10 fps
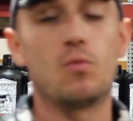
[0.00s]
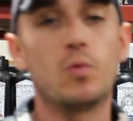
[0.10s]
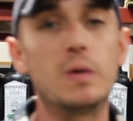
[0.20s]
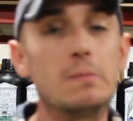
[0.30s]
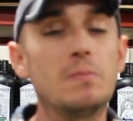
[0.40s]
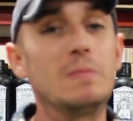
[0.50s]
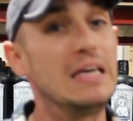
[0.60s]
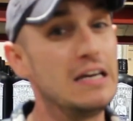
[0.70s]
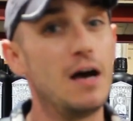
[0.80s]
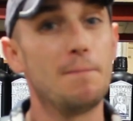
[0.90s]
And when we
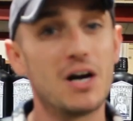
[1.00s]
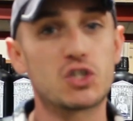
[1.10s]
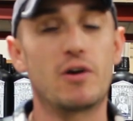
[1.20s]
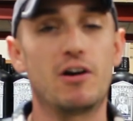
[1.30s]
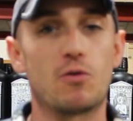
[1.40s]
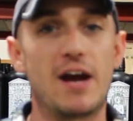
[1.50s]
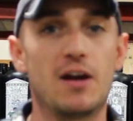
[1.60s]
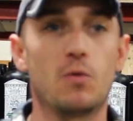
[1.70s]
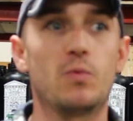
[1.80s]
mean a much greater rate,